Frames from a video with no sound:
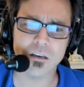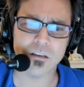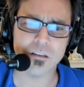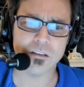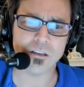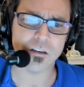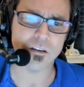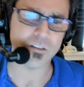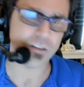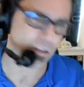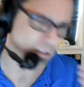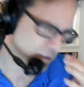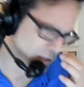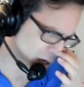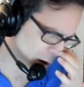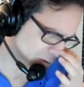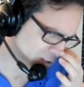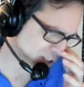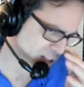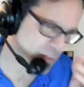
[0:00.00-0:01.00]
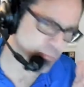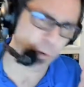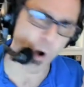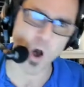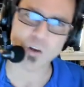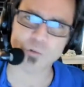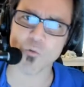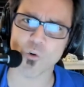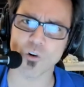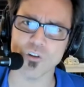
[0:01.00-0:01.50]
You, you, you know, it says
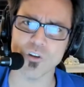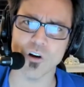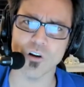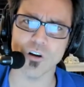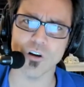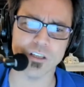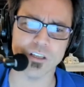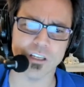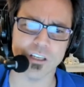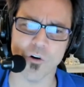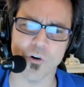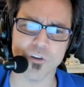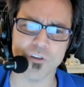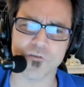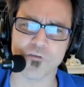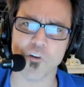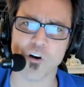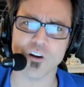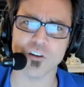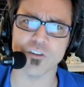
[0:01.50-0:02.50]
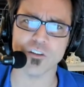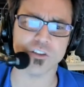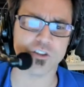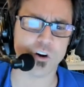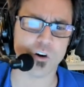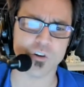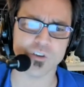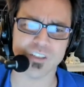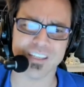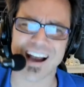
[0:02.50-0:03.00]
Baltimore, uh, you know, on the front of the
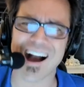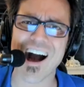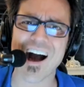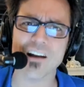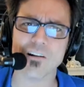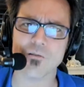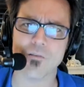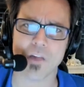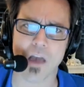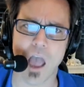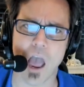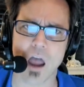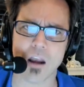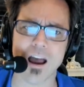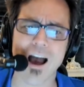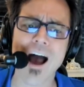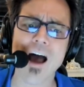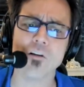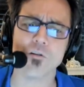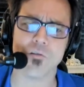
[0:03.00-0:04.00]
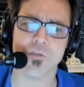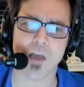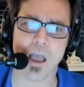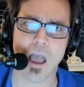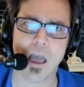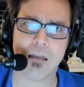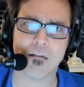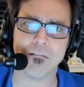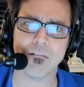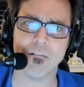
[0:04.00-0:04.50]
jersey. Honor that. Honor
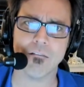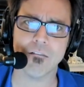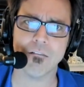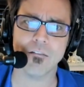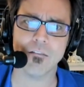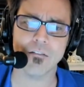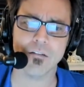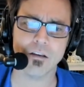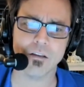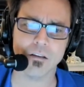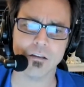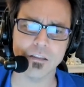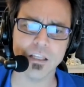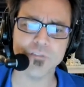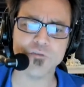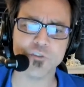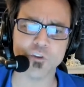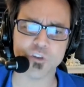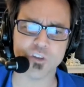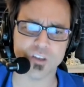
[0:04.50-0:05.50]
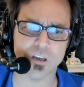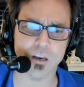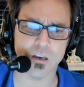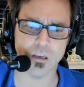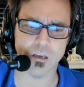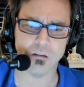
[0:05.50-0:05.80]
that. Lift right. your city. Protect